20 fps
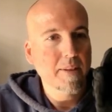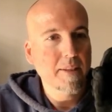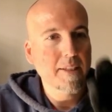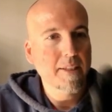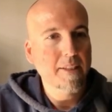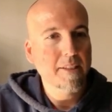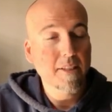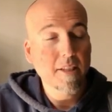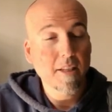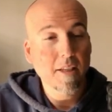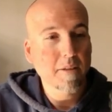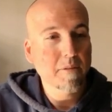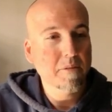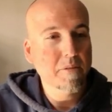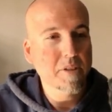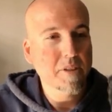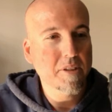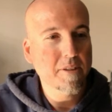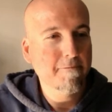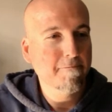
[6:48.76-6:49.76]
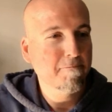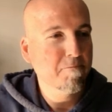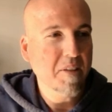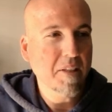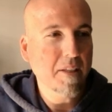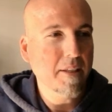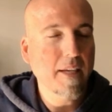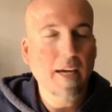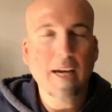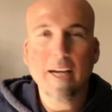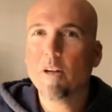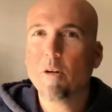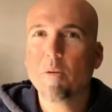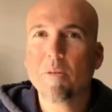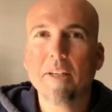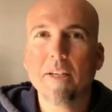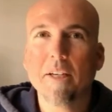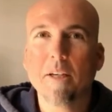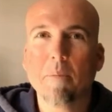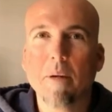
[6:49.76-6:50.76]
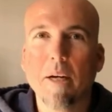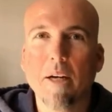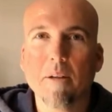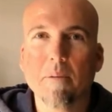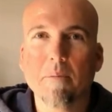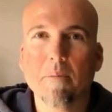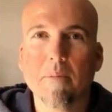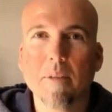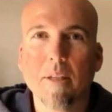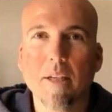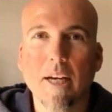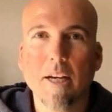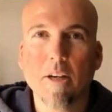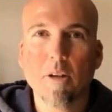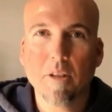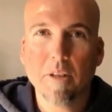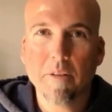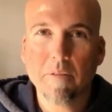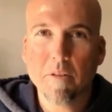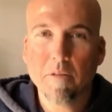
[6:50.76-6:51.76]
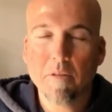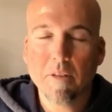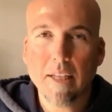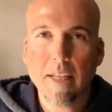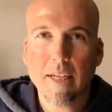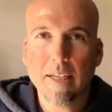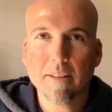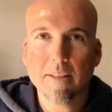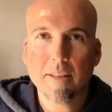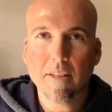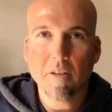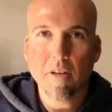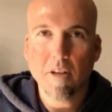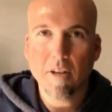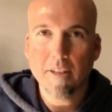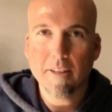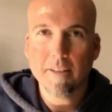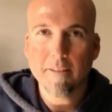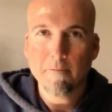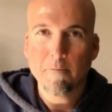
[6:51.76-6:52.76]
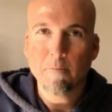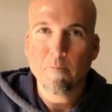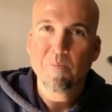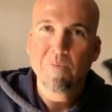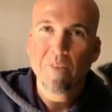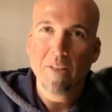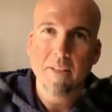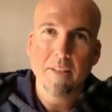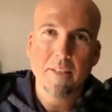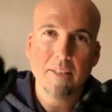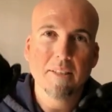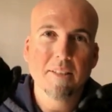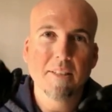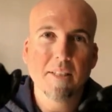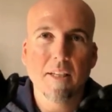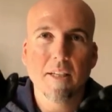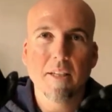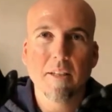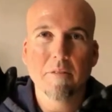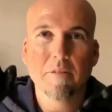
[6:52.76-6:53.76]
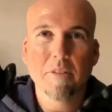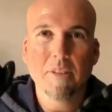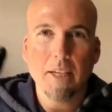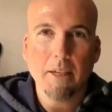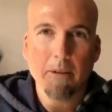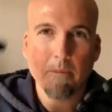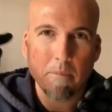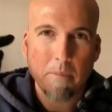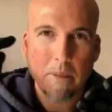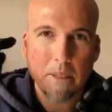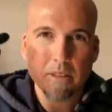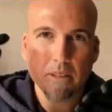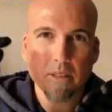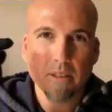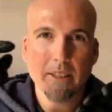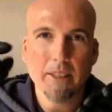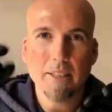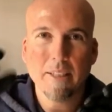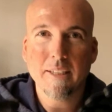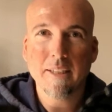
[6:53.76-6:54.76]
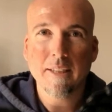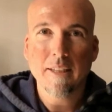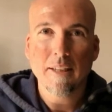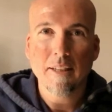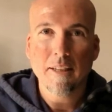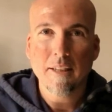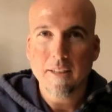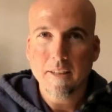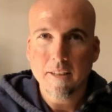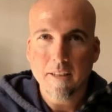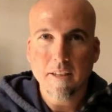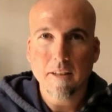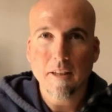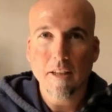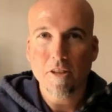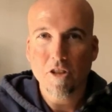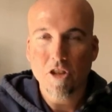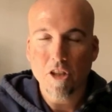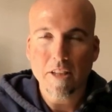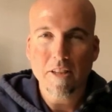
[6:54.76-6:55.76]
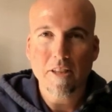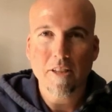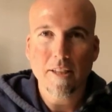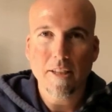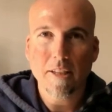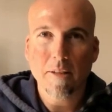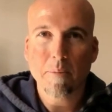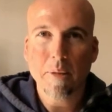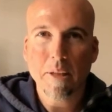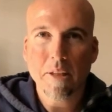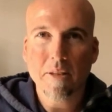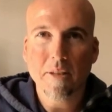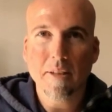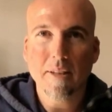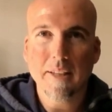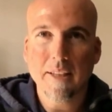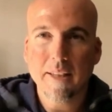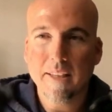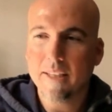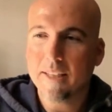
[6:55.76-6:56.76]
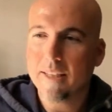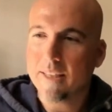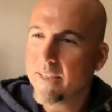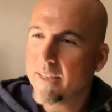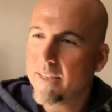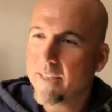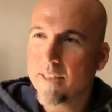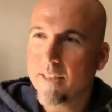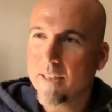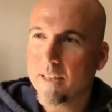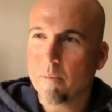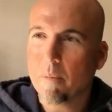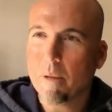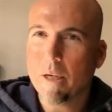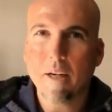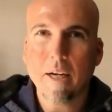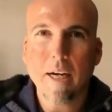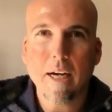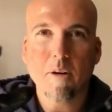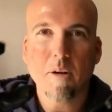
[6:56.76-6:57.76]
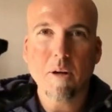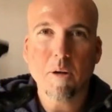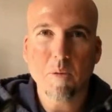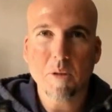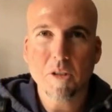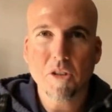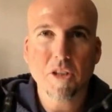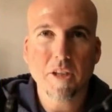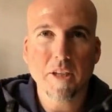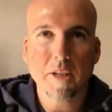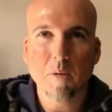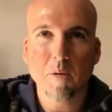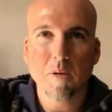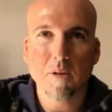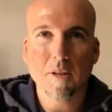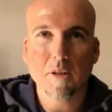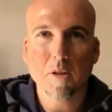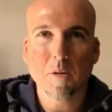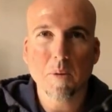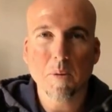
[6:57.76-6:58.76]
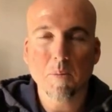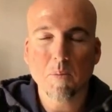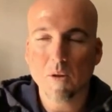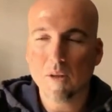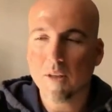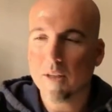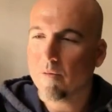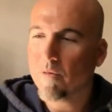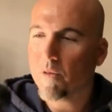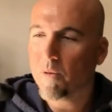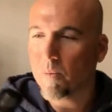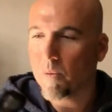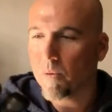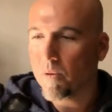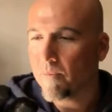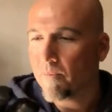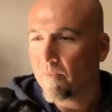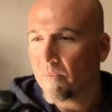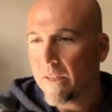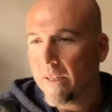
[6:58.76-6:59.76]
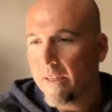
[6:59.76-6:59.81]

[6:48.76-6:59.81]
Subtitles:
these gloves, I don't think about them. I don't even realize they're on. These gloves, I'm mentally adjusting, mentally thinking about how I wish they were a little bit more comfortable.